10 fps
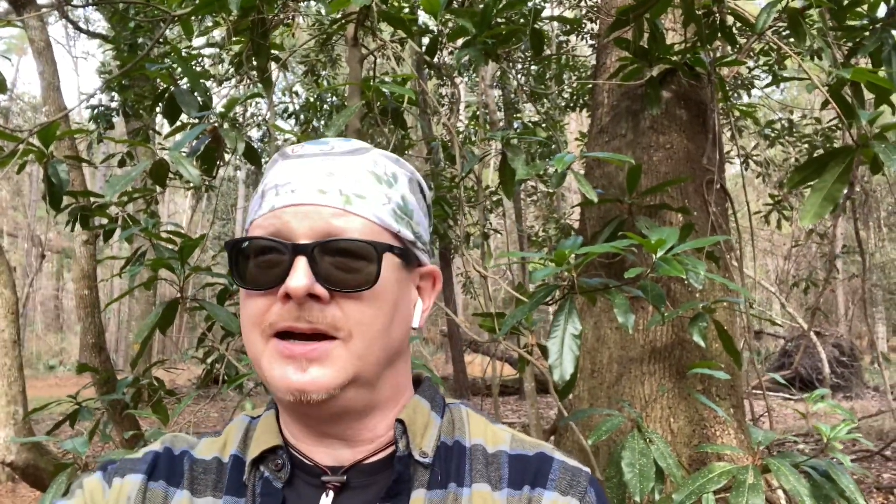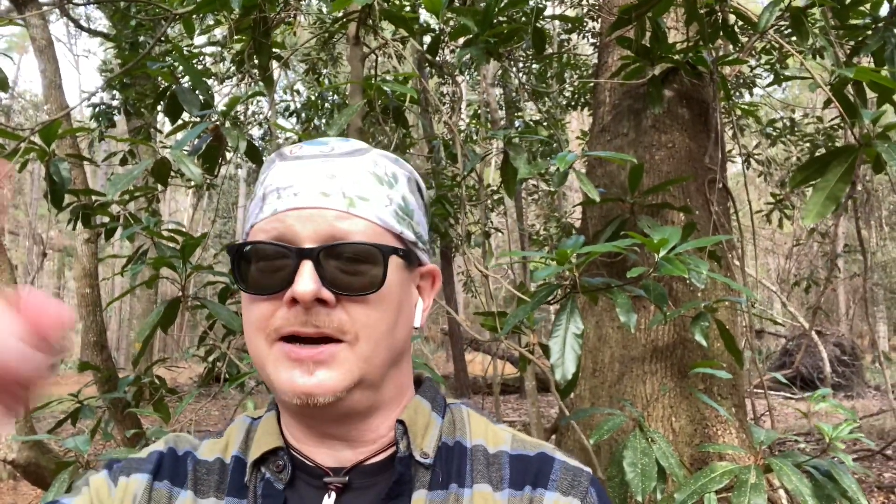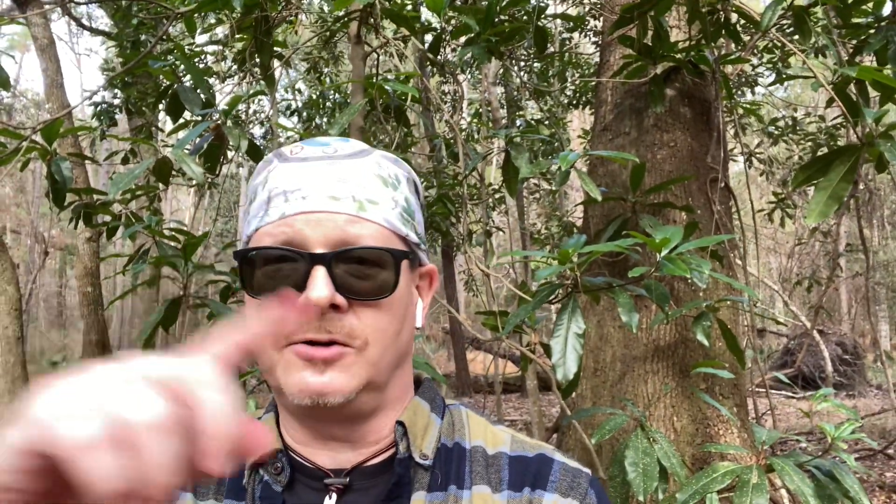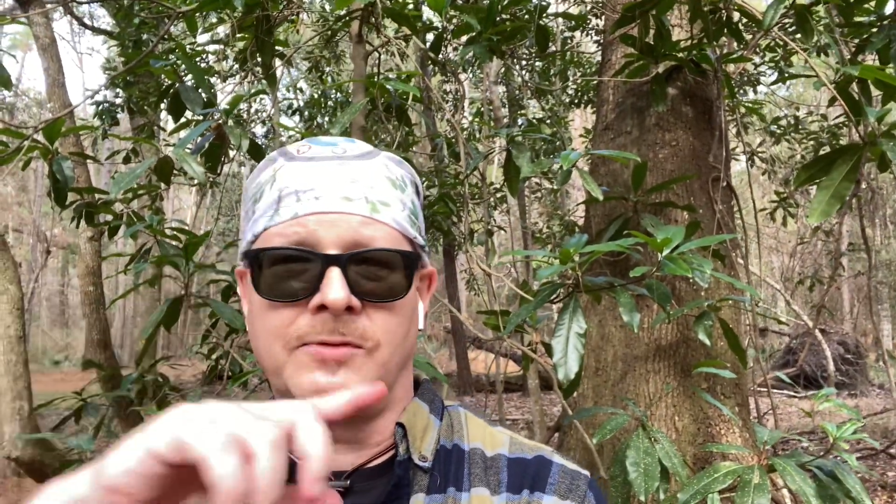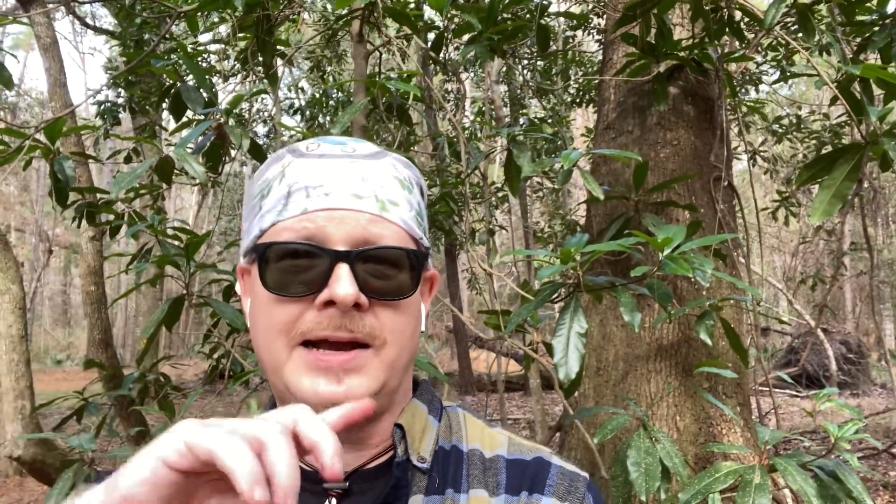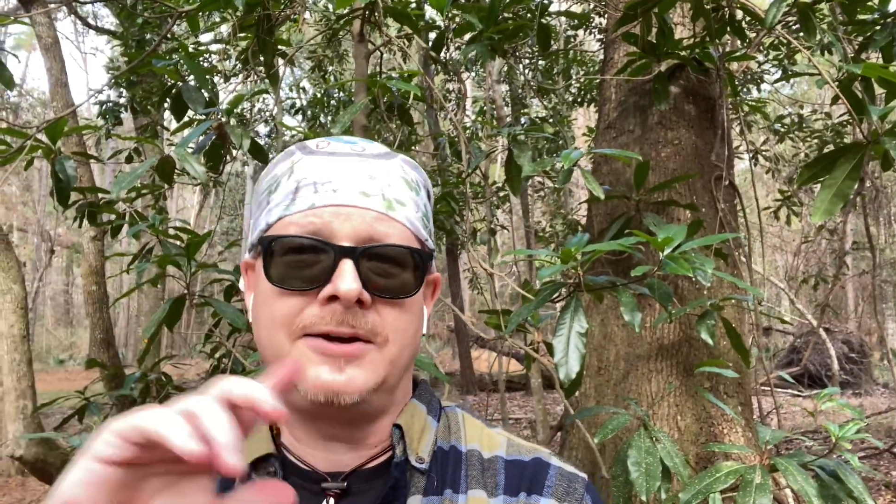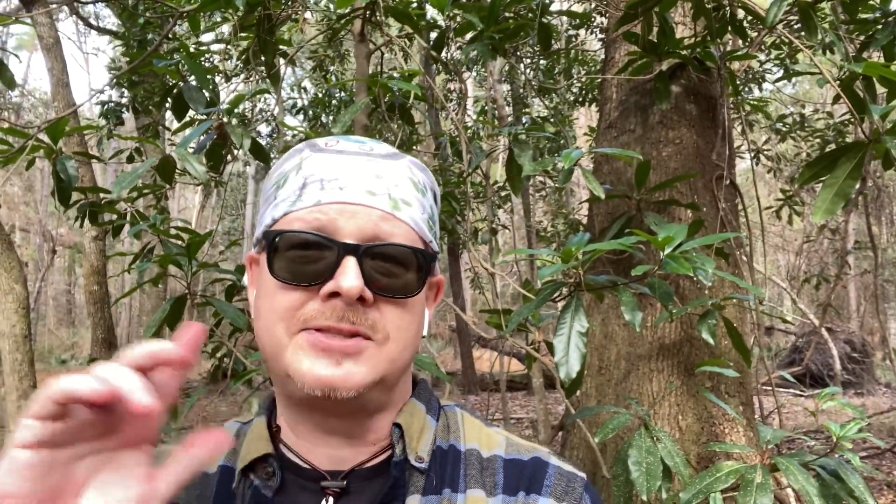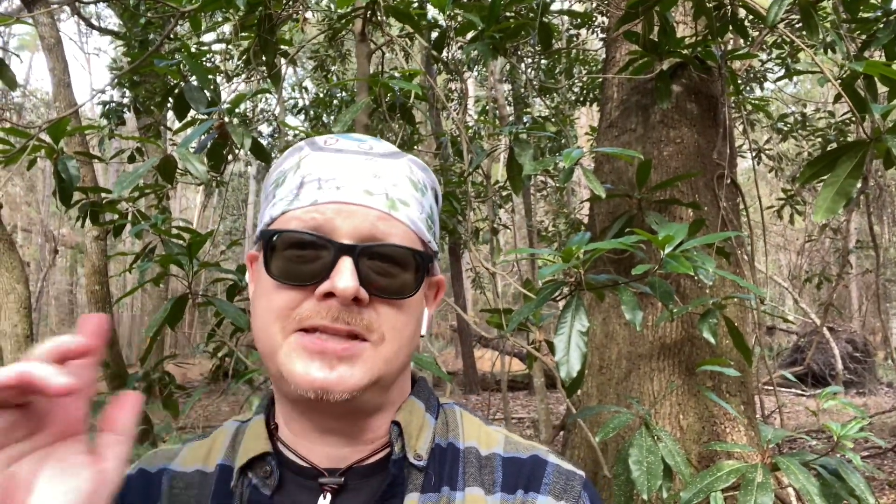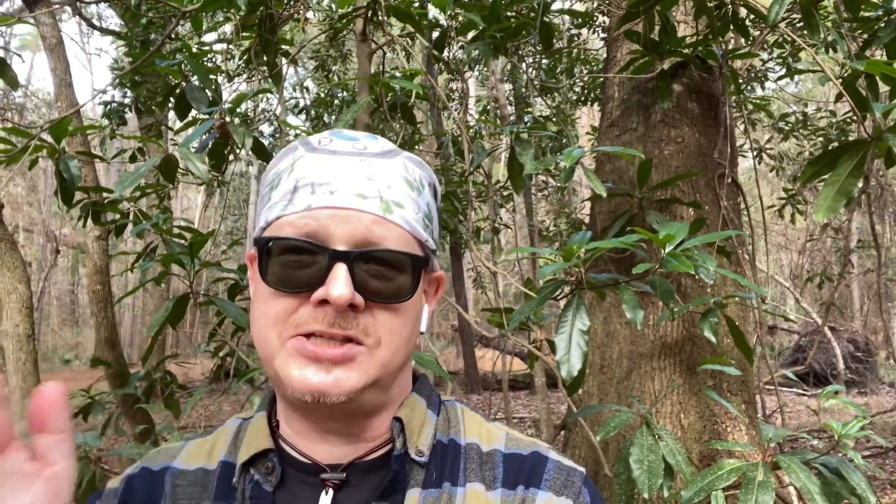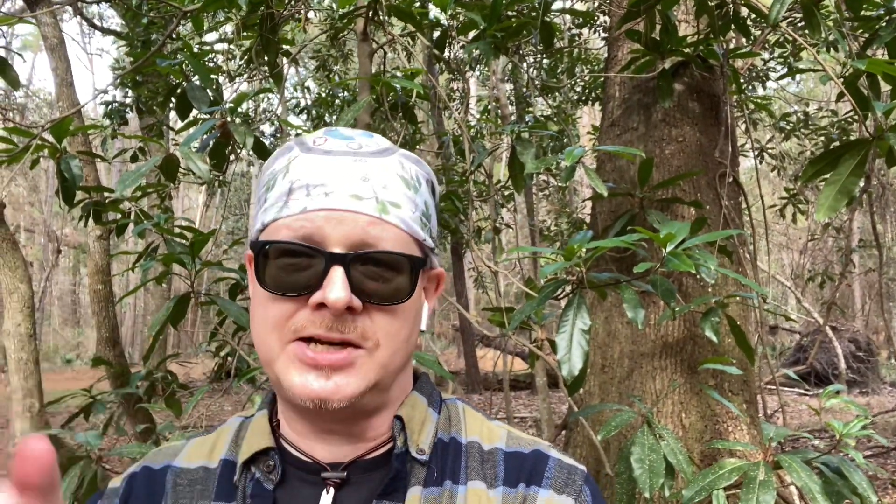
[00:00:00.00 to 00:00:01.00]
around
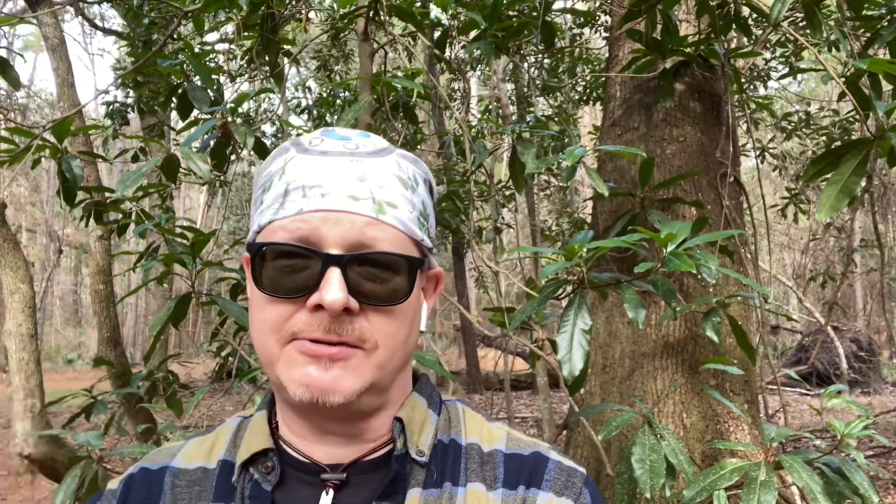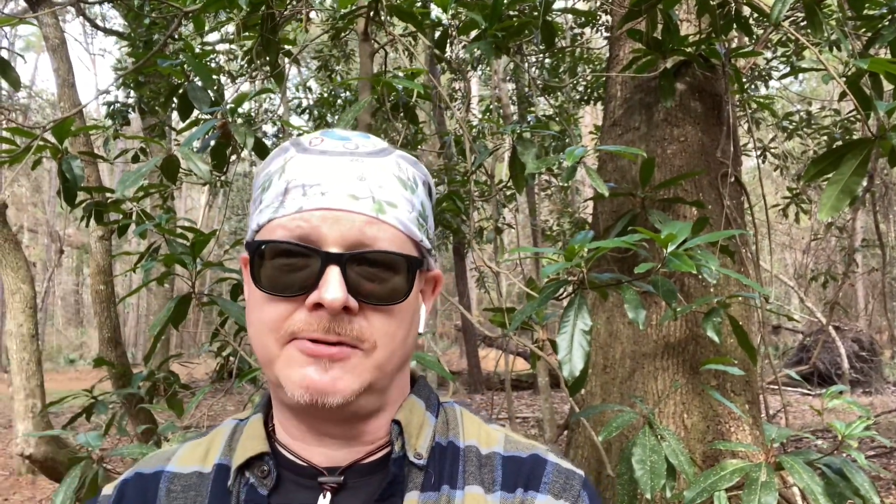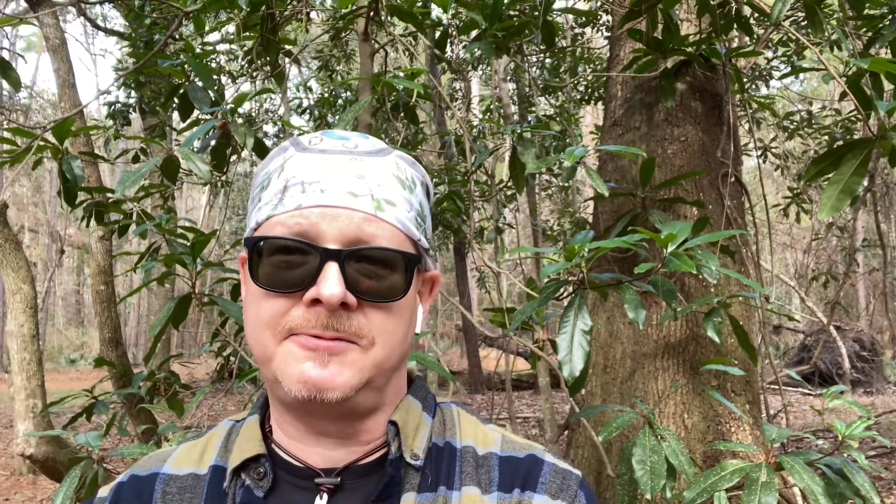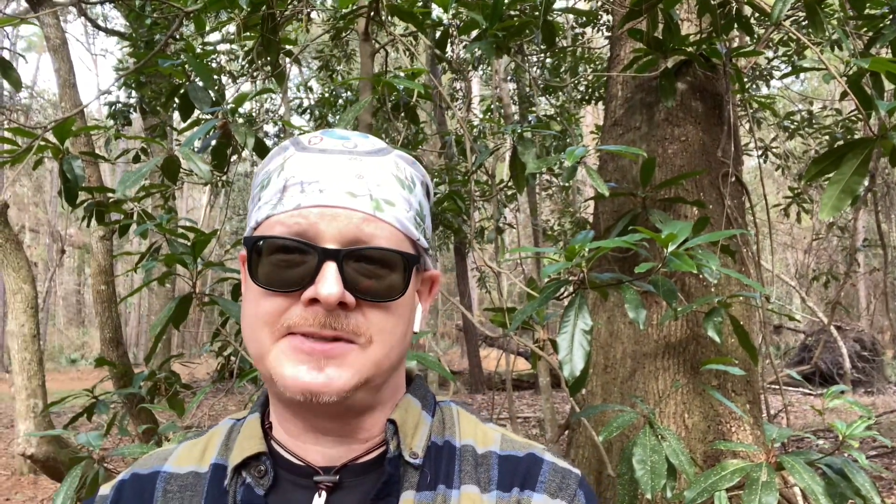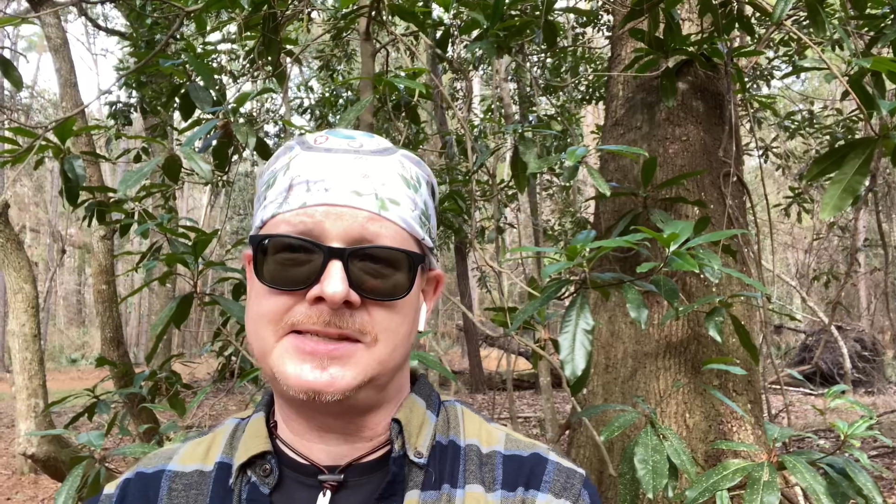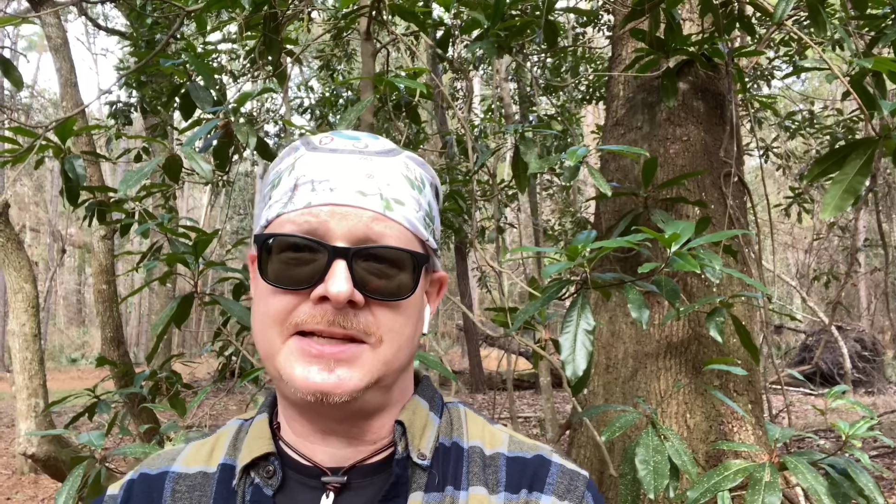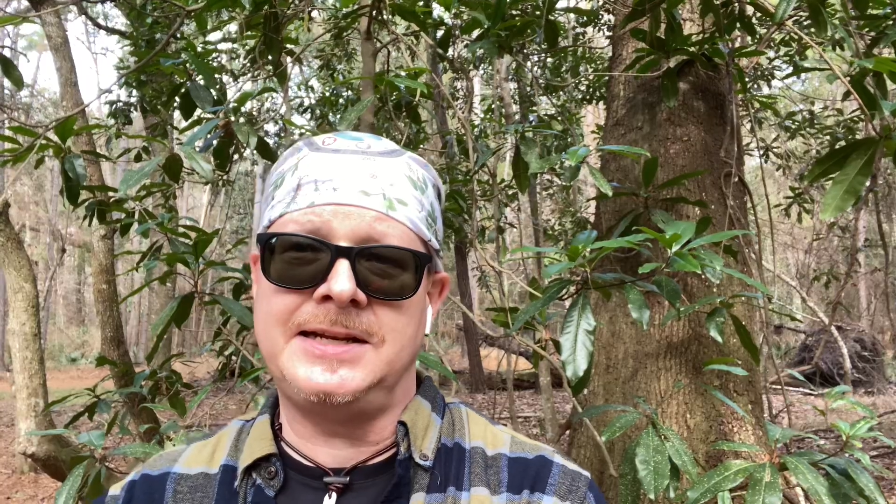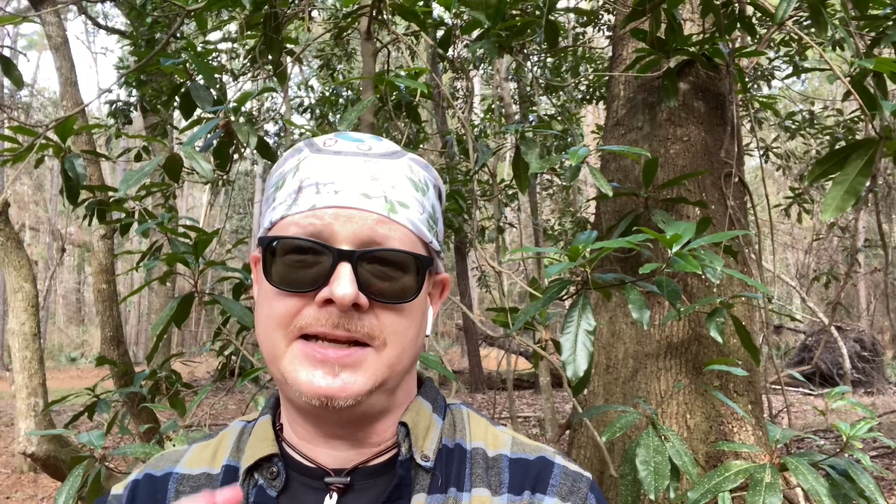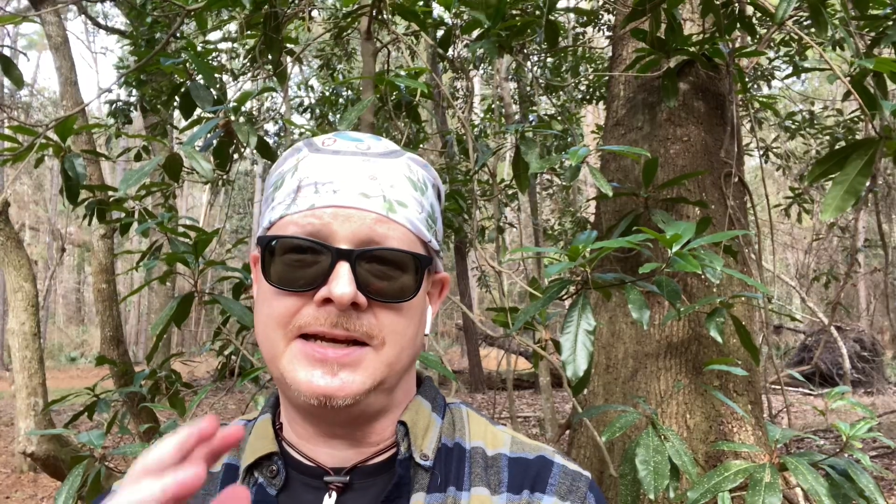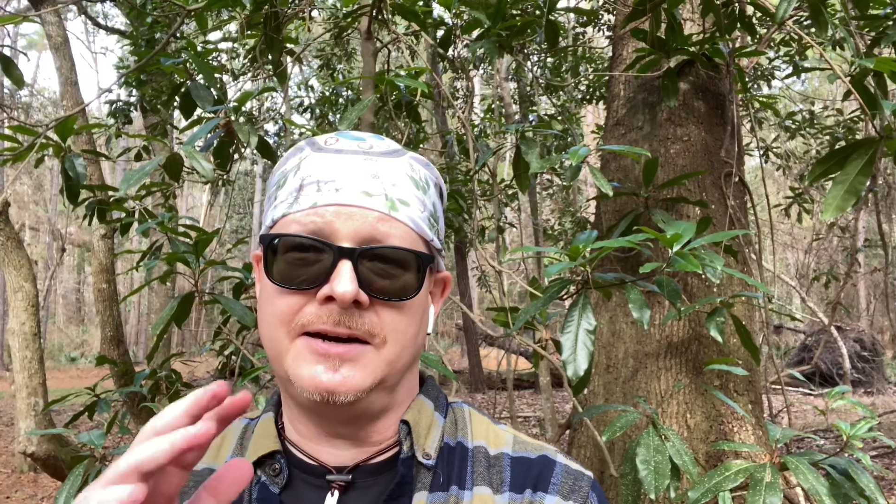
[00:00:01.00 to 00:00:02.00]
the general vicinity